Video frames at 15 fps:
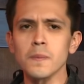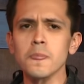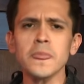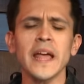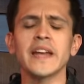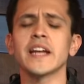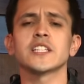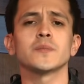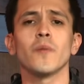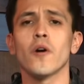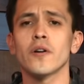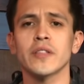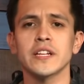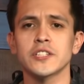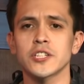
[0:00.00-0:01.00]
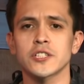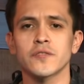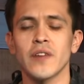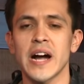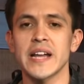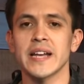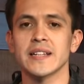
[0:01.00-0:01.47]
And it's more than just
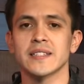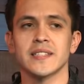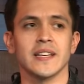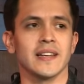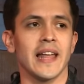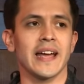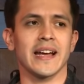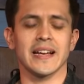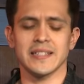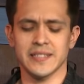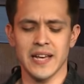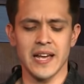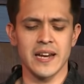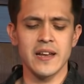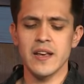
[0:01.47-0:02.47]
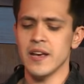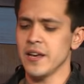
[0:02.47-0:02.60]
fighting sin. Like I said,